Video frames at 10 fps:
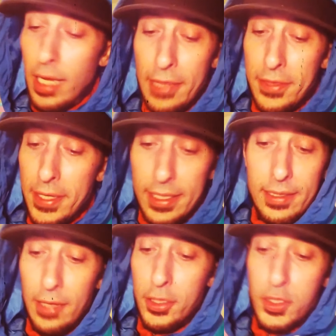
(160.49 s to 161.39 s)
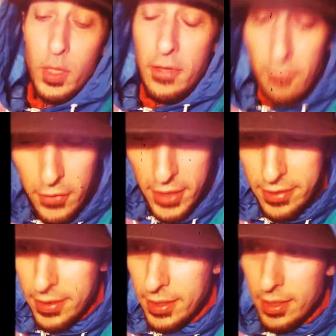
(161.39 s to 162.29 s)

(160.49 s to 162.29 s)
I think, on the 25th.